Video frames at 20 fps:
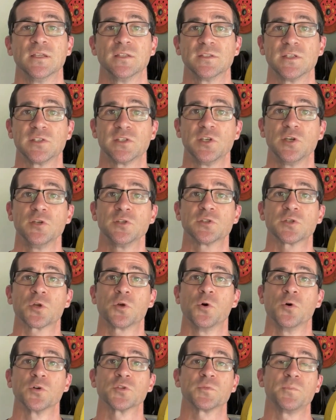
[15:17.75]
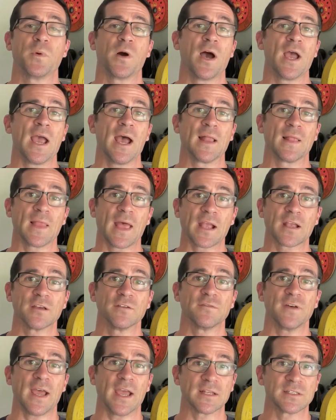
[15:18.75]
Disuse caused by a lack
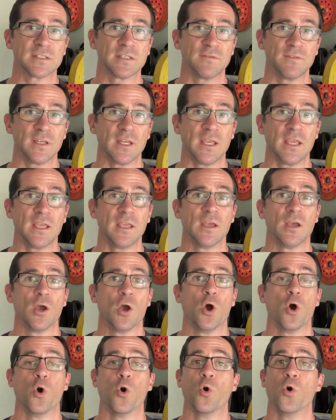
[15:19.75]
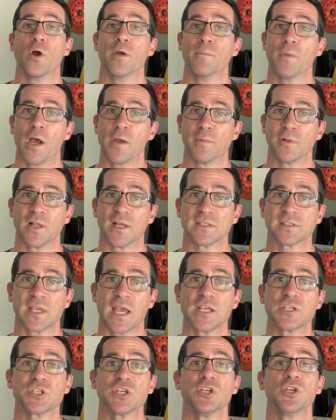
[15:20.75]
of activity or
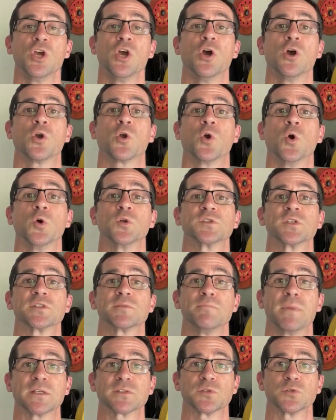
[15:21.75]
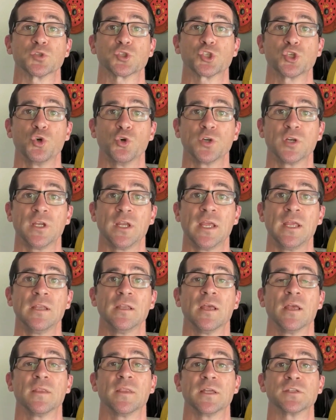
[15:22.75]
immobilization causes muscle shortening,
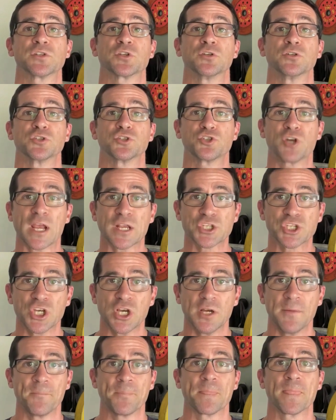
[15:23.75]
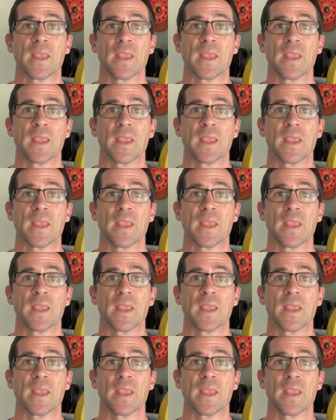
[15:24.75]
that's contracture,